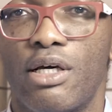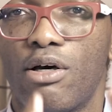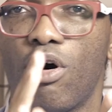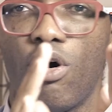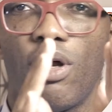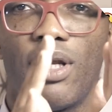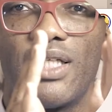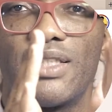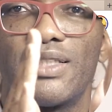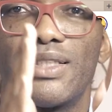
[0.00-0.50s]

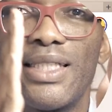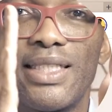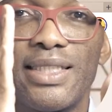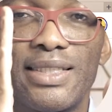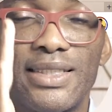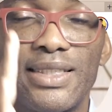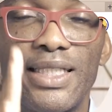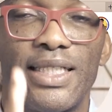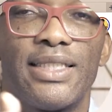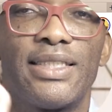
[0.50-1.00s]
or let's say
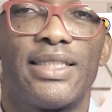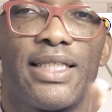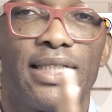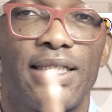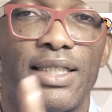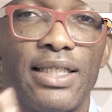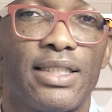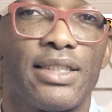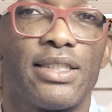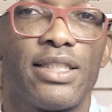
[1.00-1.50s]

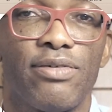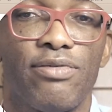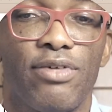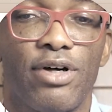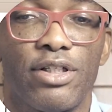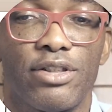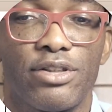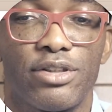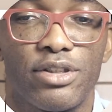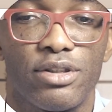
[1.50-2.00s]
stated
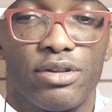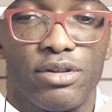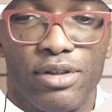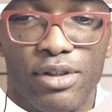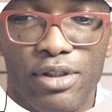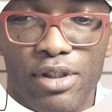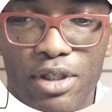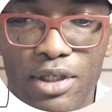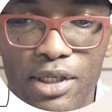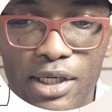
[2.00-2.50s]
intervals.
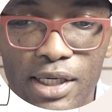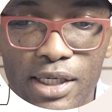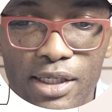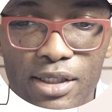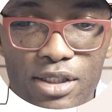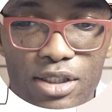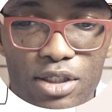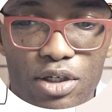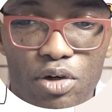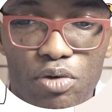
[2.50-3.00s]

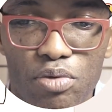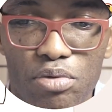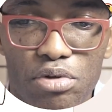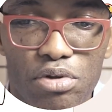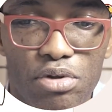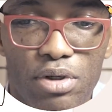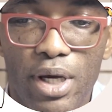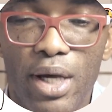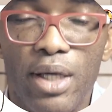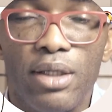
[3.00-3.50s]
So
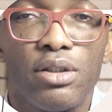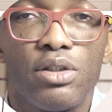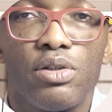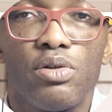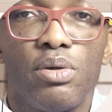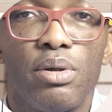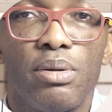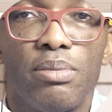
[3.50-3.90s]
you can't do